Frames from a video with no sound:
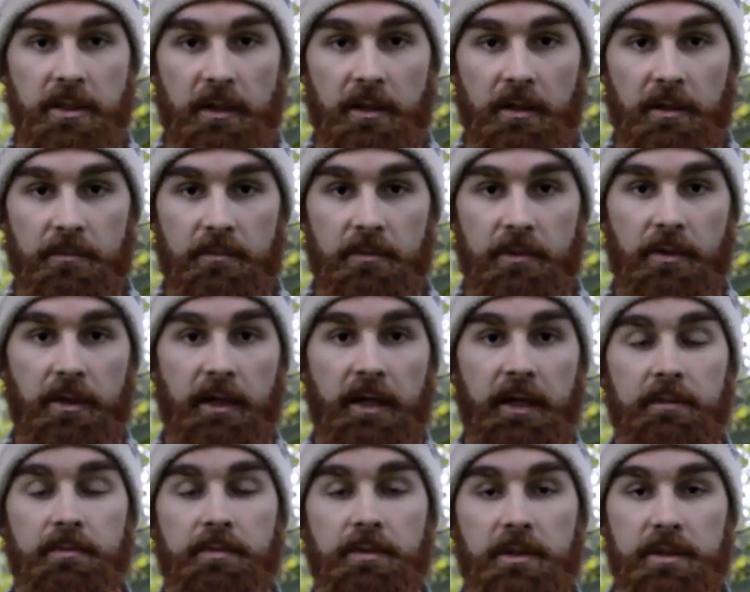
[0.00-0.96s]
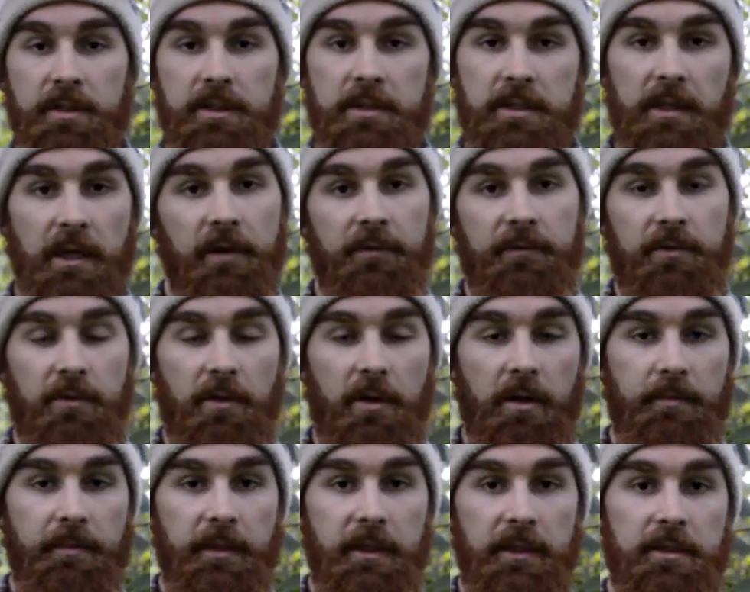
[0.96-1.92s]
then go ahead, because after
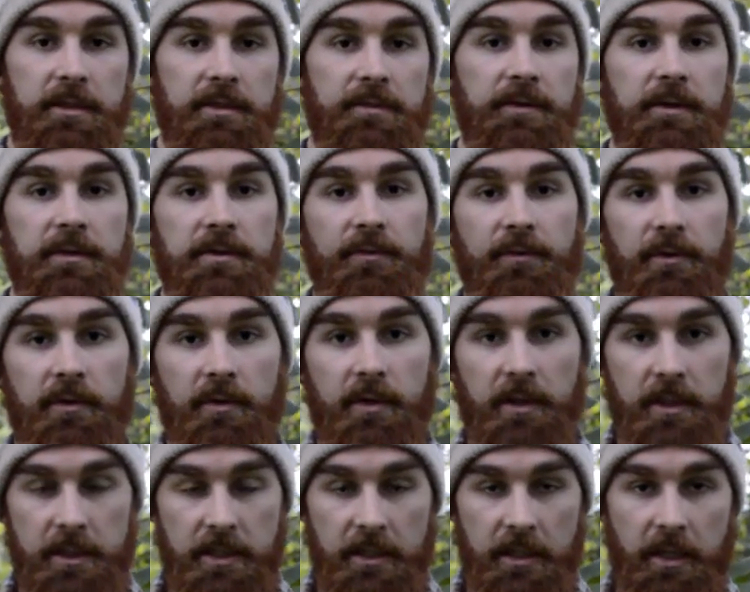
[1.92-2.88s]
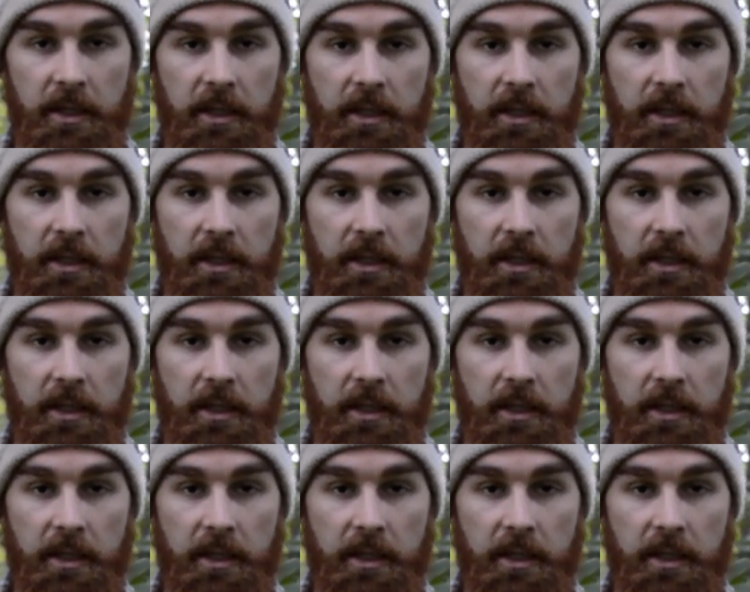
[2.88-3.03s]
all I make these videos for you guys.